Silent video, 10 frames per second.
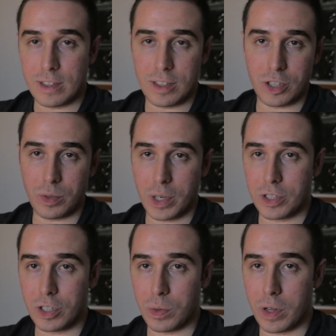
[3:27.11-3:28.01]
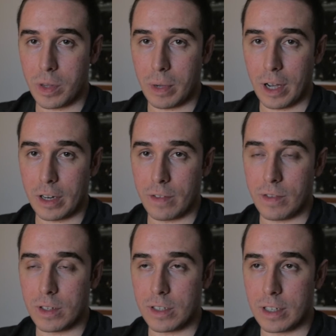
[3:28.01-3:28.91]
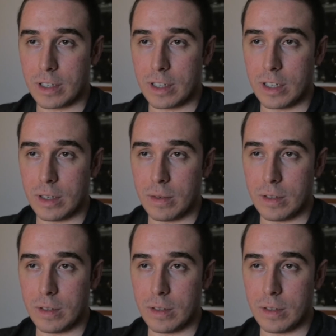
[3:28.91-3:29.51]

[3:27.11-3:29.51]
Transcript: situations where the body feels like it